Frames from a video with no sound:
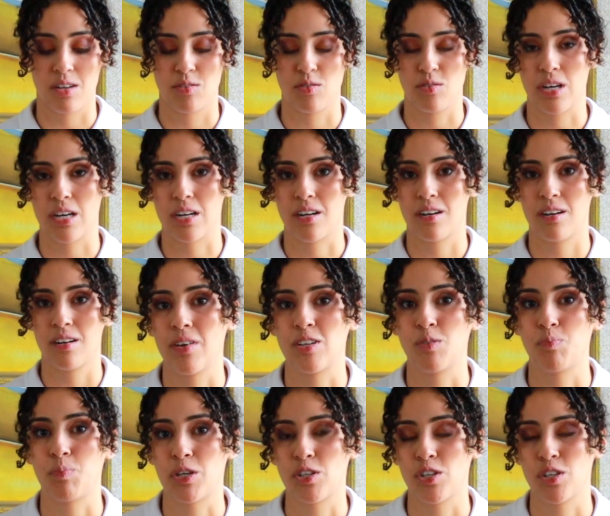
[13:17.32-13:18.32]
together,
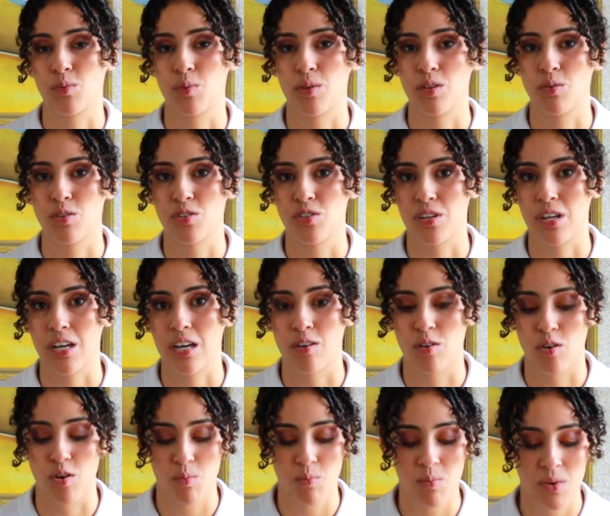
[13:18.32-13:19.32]
especially when you're sitting at
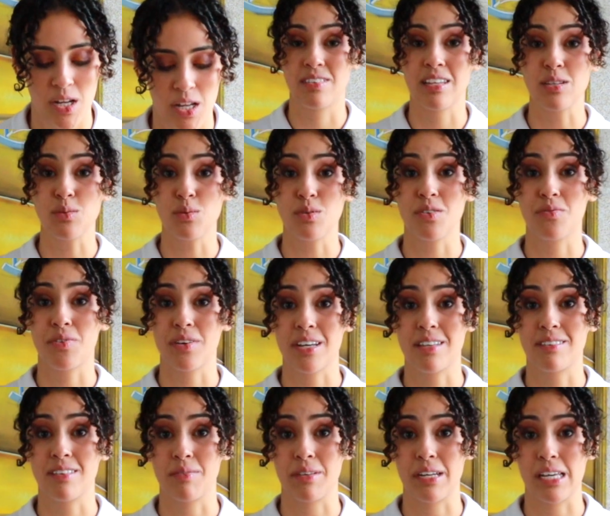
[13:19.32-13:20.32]
home. This was a fun
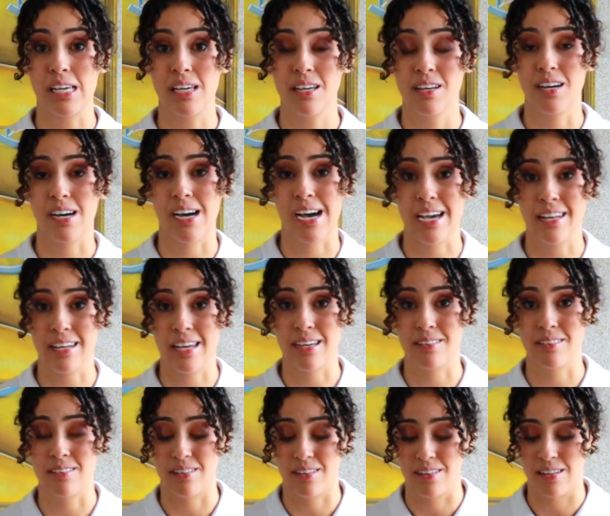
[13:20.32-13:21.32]
activity. I
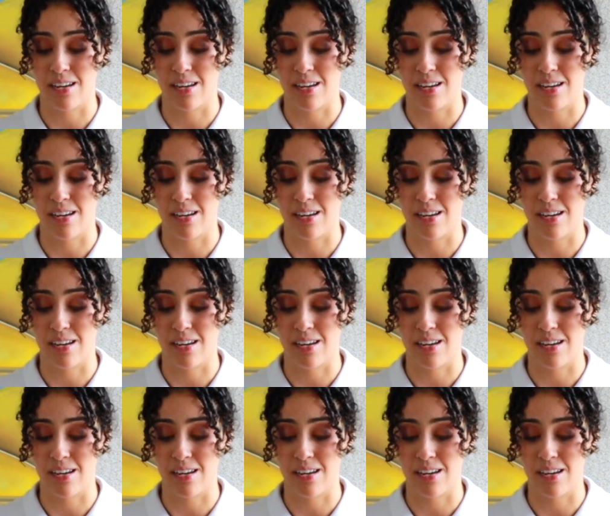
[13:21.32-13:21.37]
liked it a